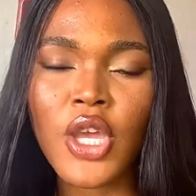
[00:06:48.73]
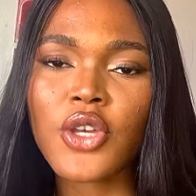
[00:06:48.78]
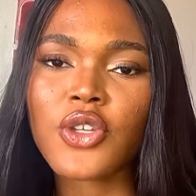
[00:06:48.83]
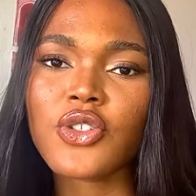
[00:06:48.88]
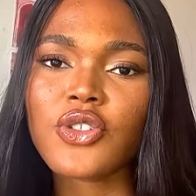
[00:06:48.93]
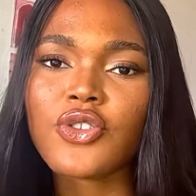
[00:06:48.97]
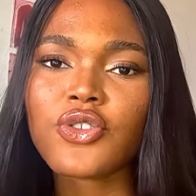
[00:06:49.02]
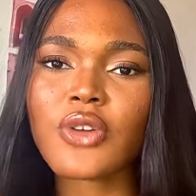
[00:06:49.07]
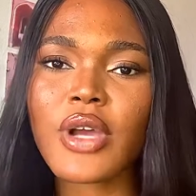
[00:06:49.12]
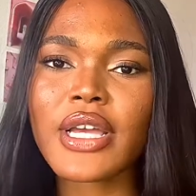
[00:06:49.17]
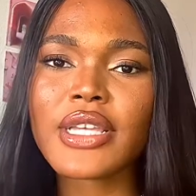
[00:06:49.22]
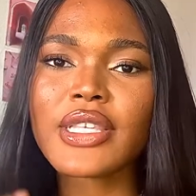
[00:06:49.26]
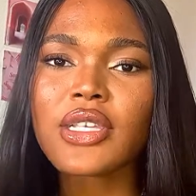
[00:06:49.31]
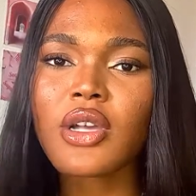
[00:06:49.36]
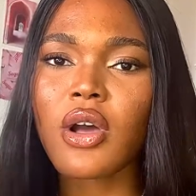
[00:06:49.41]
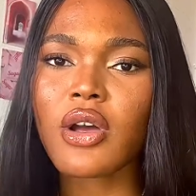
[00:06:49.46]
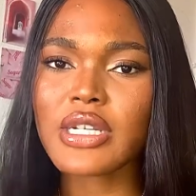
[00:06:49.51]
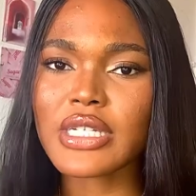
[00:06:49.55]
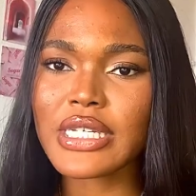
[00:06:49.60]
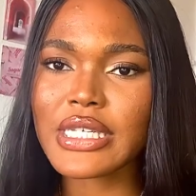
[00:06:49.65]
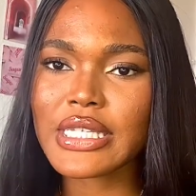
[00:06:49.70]
You try to
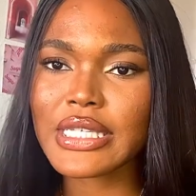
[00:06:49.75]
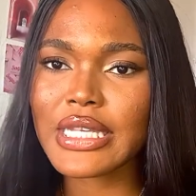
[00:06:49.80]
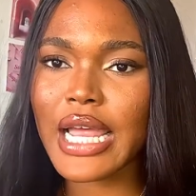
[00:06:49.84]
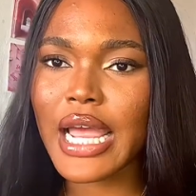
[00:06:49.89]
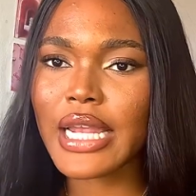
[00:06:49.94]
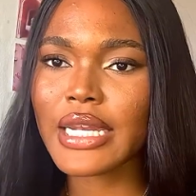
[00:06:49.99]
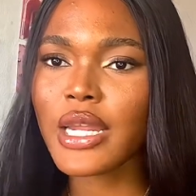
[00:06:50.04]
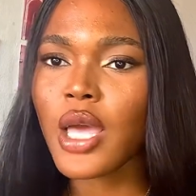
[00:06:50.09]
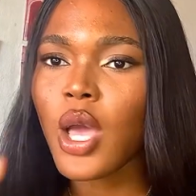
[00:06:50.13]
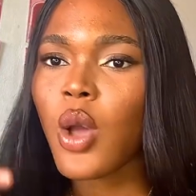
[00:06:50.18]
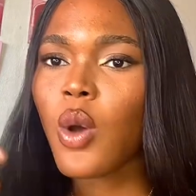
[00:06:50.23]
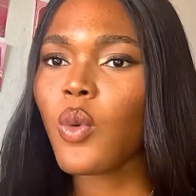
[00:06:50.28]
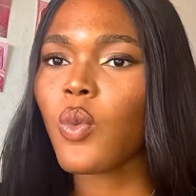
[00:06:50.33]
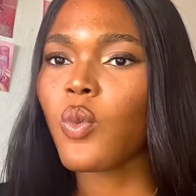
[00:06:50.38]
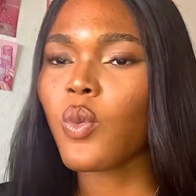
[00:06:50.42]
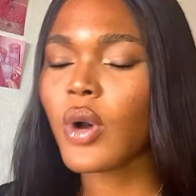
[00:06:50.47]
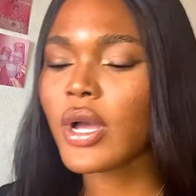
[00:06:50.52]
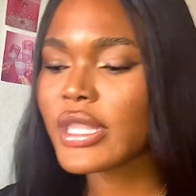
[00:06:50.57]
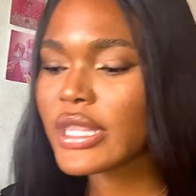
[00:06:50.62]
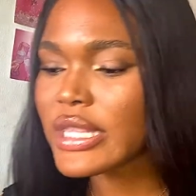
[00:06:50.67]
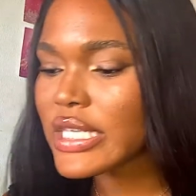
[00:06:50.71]
understand
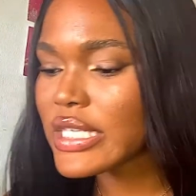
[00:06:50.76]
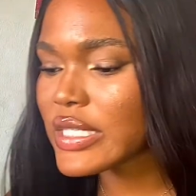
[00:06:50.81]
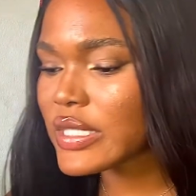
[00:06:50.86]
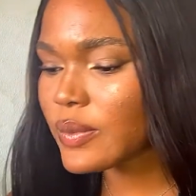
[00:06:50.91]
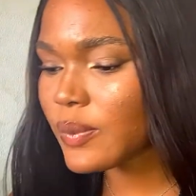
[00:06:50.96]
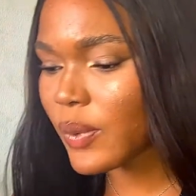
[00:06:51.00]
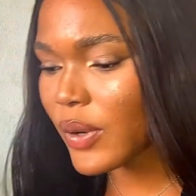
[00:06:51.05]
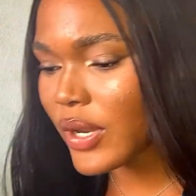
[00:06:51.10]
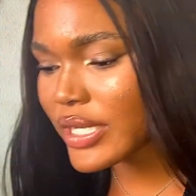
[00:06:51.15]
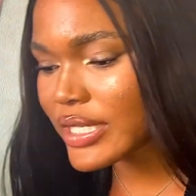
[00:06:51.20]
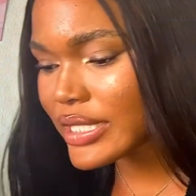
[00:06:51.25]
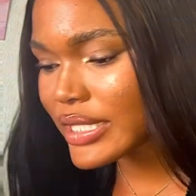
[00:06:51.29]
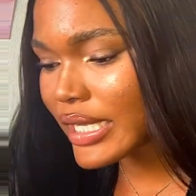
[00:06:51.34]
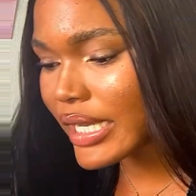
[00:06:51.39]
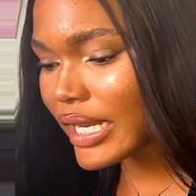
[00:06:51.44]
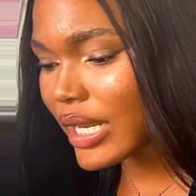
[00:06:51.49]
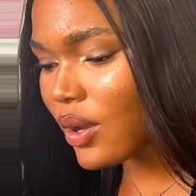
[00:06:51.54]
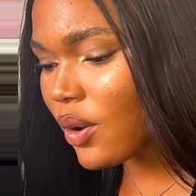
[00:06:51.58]
what this person